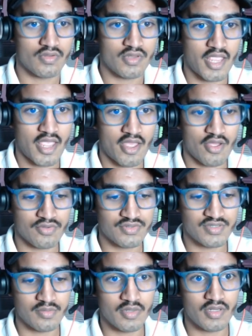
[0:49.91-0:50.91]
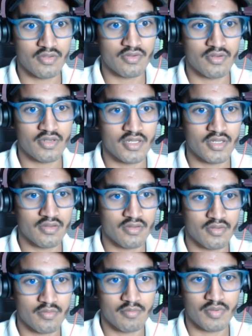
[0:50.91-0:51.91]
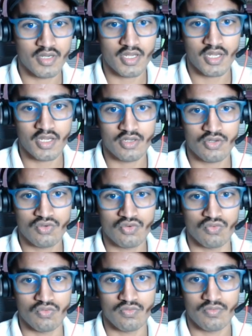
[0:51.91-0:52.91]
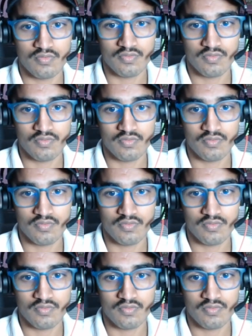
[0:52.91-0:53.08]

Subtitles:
you have similarly bucket 2,